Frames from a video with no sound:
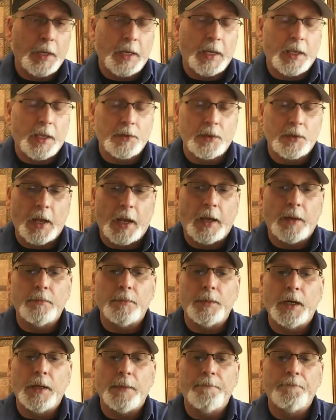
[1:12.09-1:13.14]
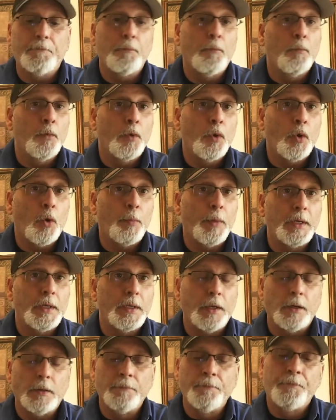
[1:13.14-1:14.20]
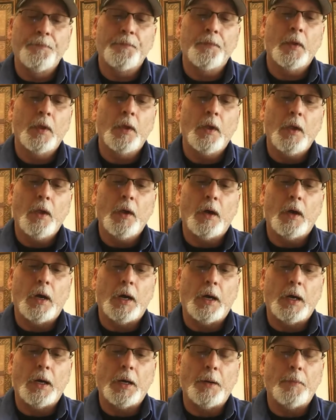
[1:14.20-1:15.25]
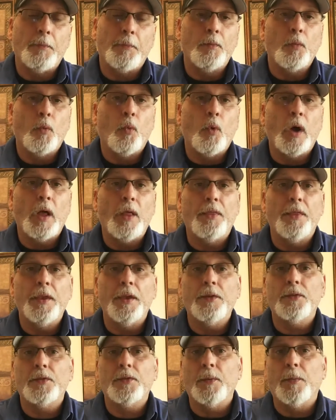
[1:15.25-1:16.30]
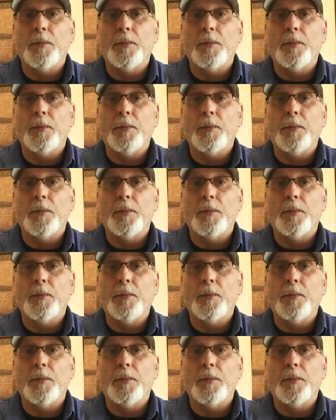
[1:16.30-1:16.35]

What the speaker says: I guess not, but no big deal. What this